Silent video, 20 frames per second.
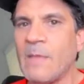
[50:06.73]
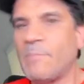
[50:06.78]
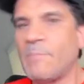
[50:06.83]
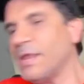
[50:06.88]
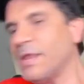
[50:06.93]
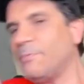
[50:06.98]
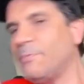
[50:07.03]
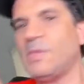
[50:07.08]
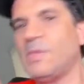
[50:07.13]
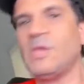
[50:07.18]

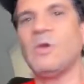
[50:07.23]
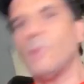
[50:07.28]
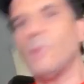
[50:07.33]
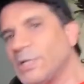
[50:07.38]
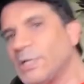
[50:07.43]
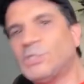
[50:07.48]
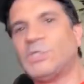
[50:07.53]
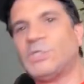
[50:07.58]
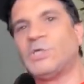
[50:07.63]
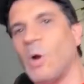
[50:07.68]
But if you
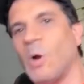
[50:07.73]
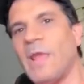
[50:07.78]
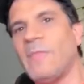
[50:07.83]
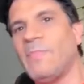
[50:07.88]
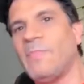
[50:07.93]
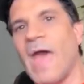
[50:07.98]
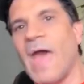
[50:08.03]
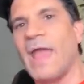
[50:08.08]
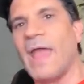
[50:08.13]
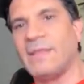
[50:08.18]

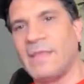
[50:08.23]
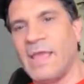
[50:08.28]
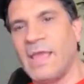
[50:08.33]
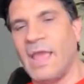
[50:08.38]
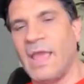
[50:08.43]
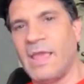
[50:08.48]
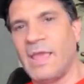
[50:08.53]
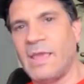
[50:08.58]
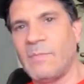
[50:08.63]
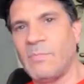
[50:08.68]
enjoyed that
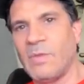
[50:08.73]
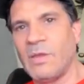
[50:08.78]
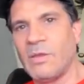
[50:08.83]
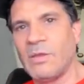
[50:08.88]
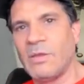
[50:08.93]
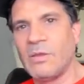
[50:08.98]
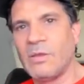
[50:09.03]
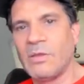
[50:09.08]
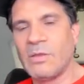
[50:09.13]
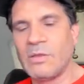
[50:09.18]
game,
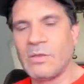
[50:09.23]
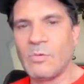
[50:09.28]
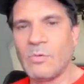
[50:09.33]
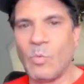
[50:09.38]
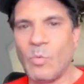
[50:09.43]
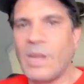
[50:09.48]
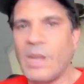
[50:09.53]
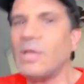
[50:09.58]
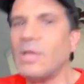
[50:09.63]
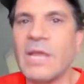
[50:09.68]

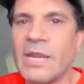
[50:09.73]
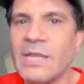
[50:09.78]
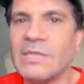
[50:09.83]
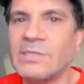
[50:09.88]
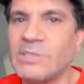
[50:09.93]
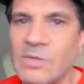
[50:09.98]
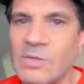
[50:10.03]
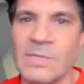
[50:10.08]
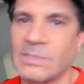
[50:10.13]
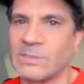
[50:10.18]
what are you going
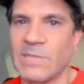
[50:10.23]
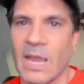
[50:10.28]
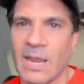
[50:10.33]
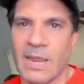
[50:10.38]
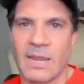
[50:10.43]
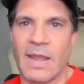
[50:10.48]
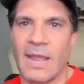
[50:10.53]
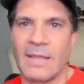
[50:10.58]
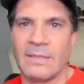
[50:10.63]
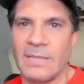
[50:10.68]
to do the
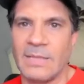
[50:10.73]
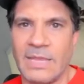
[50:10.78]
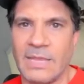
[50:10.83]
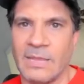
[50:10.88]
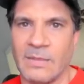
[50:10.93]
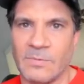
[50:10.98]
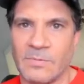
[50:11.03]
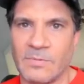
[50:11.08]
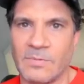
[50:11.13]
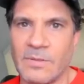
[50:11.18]
second I
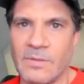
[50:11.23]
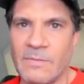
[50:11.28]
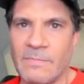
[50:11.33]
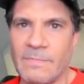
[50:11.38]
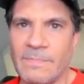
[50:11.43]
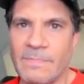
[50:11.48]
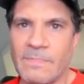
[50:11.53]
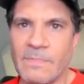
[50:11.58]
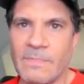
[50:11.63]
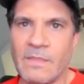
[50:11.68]
leave?
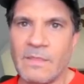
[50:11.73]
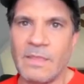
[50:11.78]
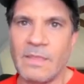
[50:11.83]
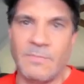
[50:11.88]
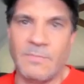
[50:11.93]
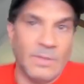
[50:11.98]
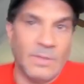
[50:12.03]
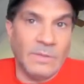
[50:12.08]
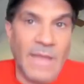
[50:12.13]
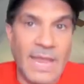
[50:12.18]

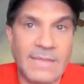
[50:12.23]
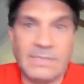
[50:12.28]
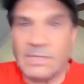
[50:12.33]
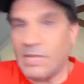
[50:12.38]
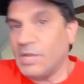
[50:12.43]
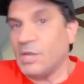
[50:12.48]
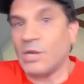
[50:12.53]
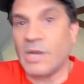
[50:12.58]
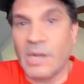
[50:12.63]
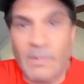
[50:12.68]
If you liked
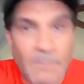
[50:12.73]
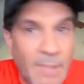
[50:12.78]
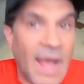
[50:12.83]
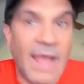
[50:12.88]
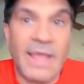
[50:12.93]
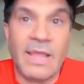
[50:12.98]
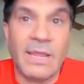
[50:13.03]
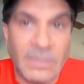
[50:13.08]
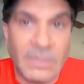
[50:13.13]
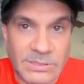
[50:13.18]
it, you're going to
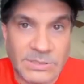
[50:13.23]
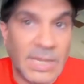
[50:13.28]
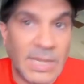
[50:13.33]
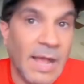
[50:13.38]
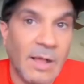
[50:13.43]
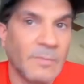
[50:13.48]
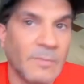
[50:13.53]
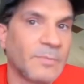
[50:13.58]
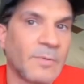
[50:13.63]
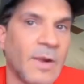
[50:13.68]
buy it
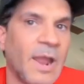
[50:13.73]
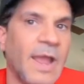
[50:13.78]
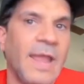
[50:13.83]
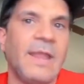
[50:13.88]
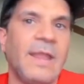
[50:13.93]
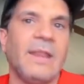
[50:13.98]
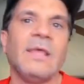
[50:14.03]
yourself, right?